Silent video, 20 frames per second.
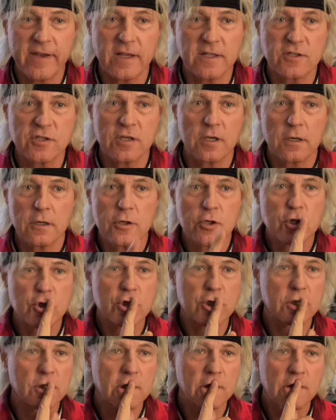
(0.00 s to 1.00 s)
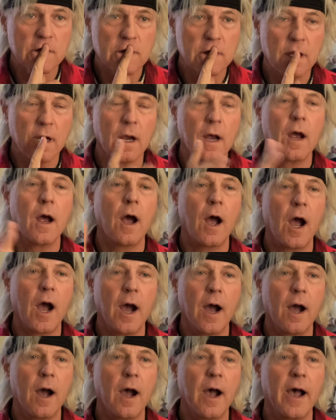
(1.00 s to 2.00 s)
want you don't want to piss people off.
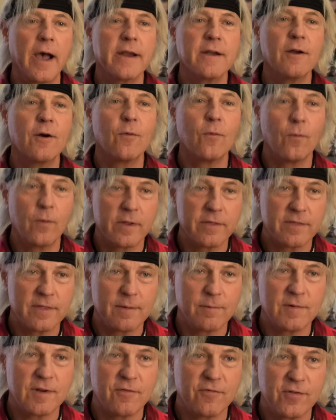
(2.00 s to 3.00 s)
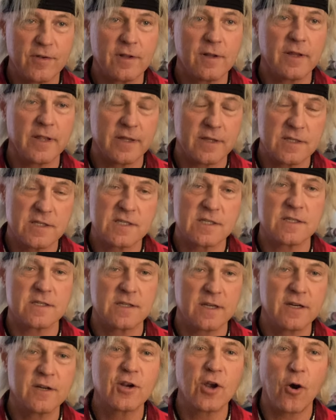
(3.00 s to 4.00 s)
I don't want them to feel that this is.
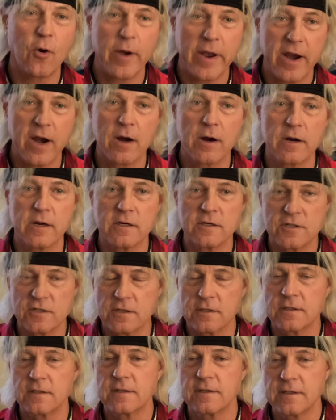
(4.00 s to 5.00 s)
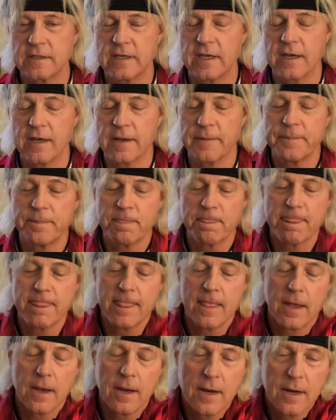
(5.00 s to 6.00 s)
You don't want to piss people off. Dad, yeah. have you
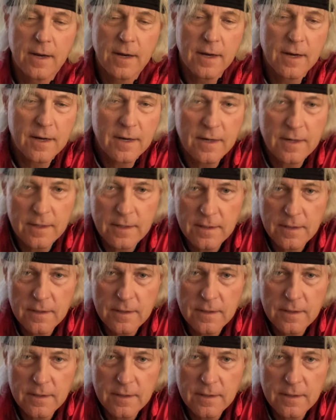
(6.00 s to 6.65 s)
not seen your posts?